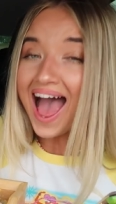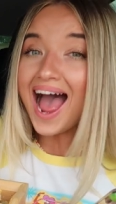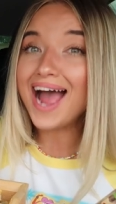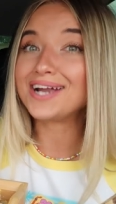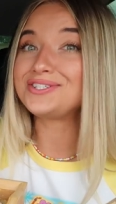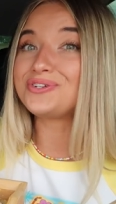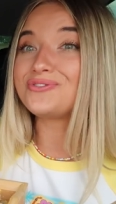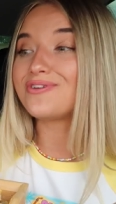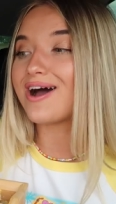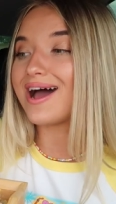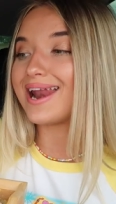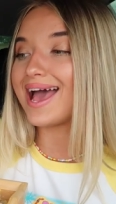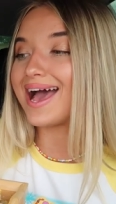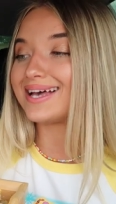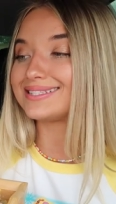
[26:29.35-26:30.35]
I do
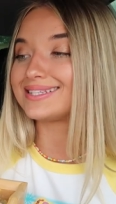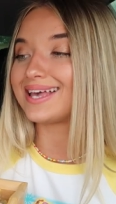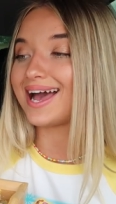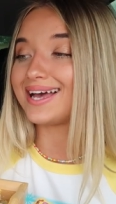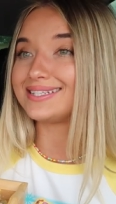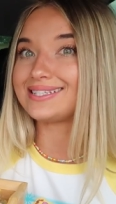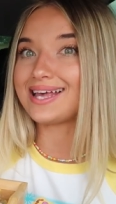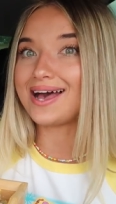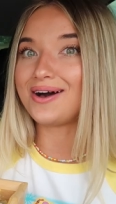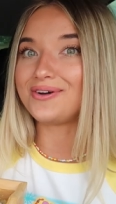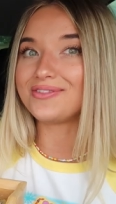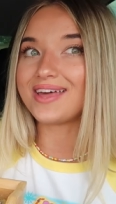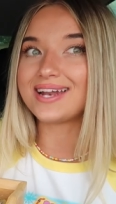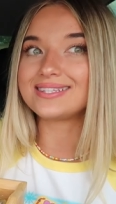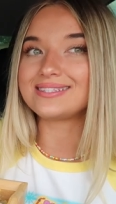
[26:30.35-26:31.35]
not ask guys
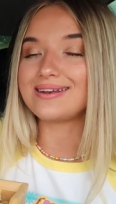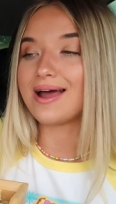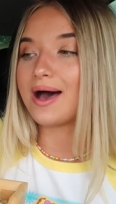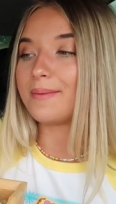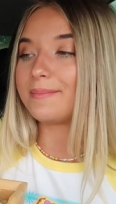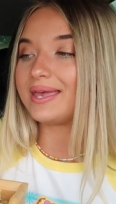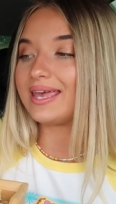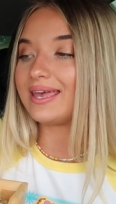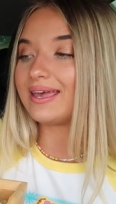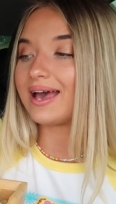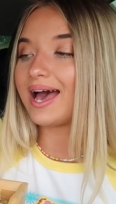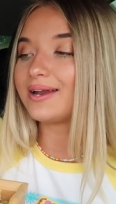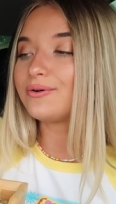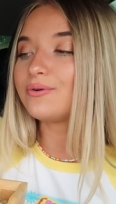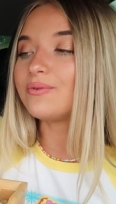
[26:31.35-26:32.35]
out. That is not me.
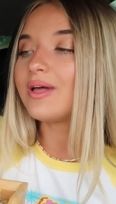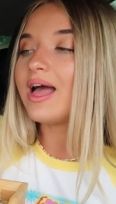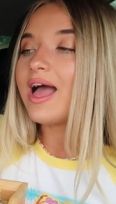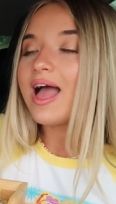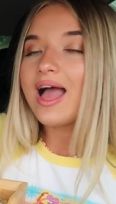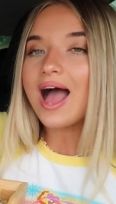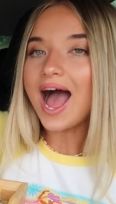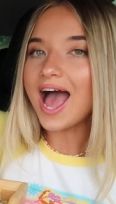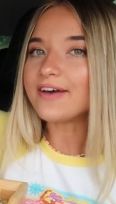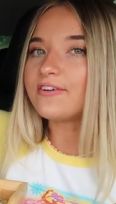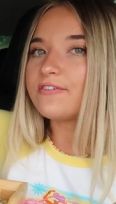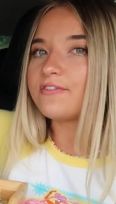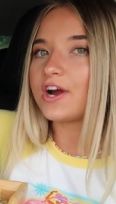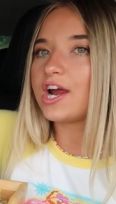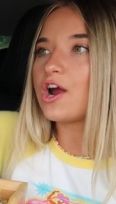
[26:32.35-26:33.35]
I have
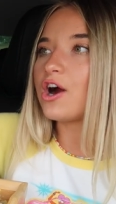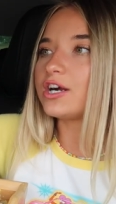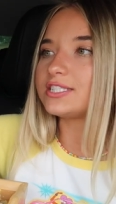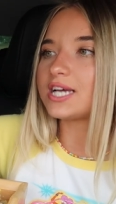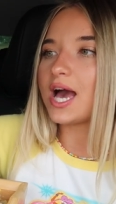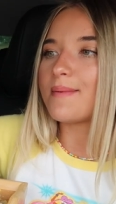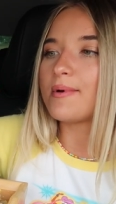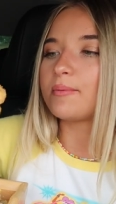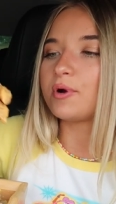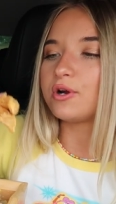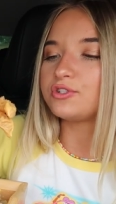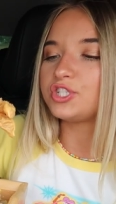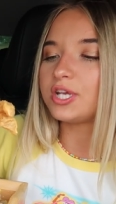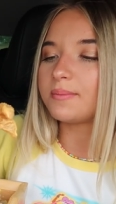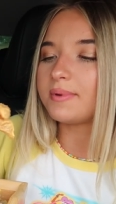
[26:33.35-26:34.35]
a very hard time
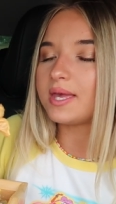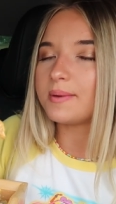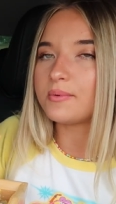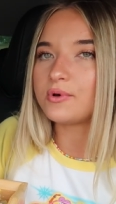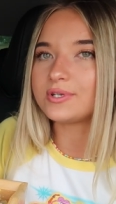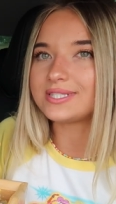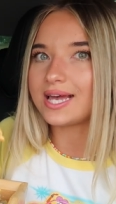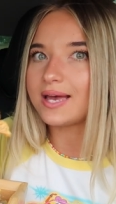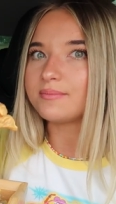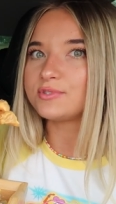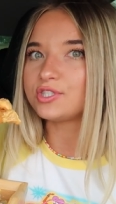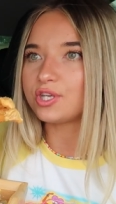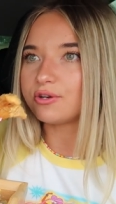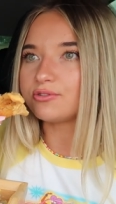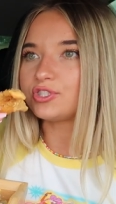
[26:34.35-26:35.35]
approaching people because I am
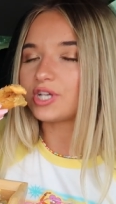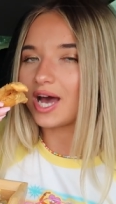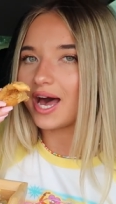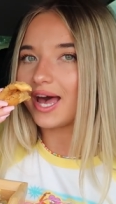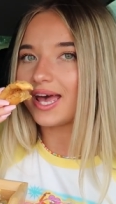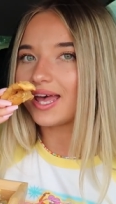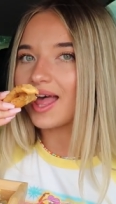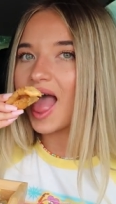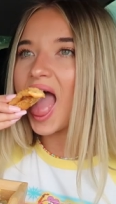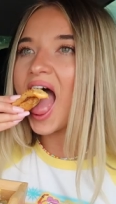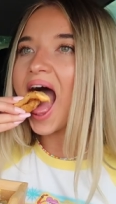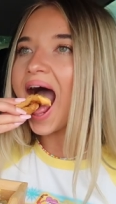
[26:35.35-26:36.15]
so shy.